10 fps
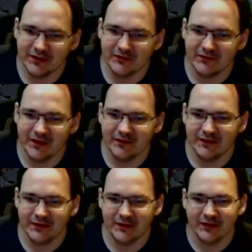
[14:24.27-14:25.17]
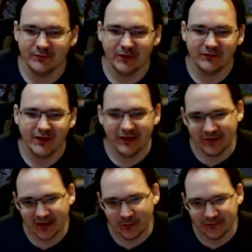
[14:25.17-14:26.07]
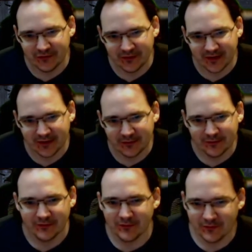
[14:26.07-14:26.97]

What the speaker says: that the Xbox Live account was shut down,